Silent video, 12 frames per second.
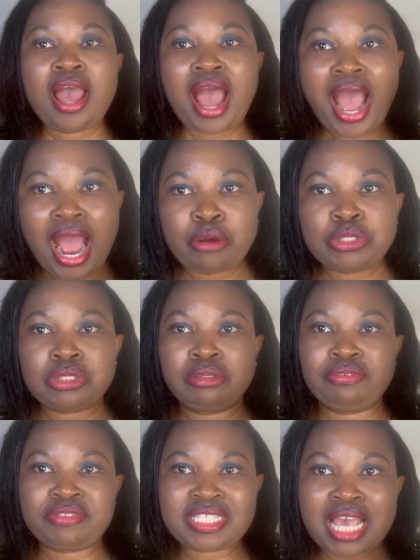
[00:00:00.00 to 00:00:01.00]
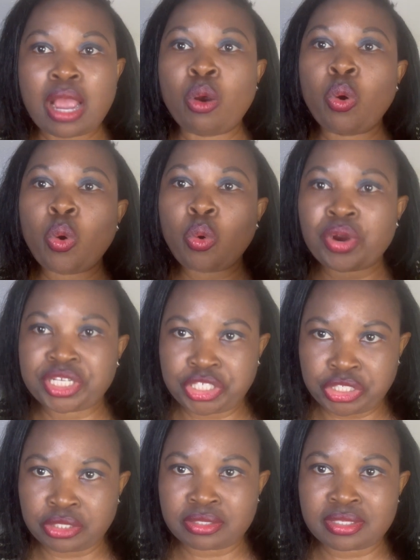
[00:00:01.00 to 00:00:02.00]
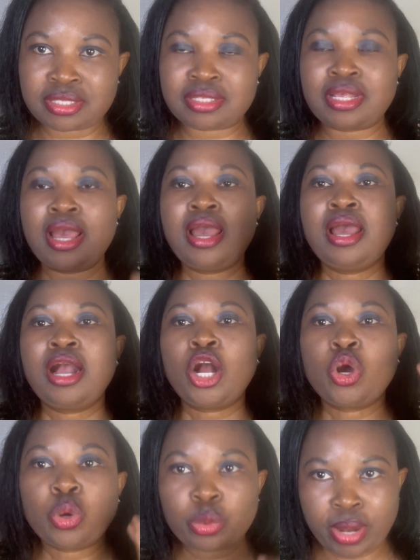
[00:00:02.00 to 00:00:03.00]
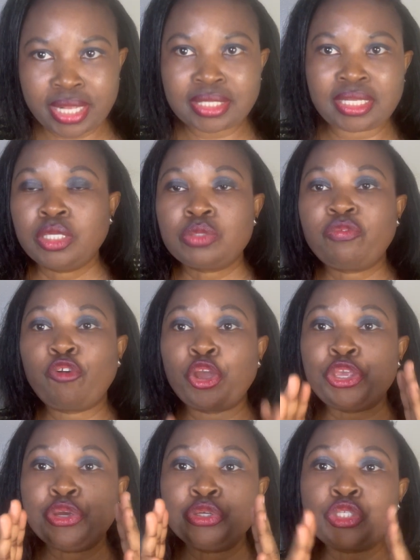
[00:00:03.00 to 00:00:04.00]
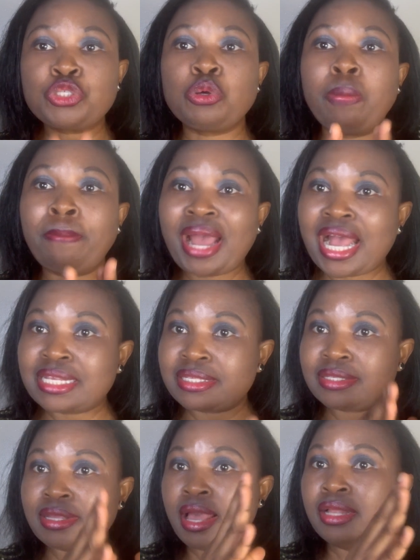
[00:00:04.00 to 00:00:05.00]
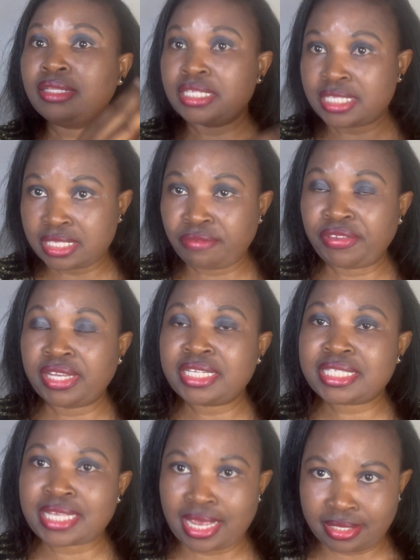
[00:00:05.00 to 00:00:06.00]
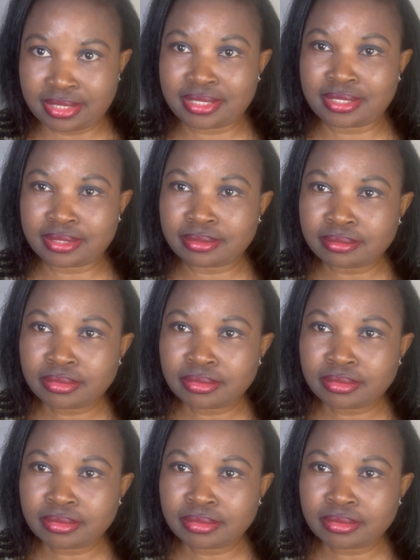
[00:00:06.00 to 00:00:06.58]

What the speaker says: out of 10 questions correctly for you to pass the civic tests.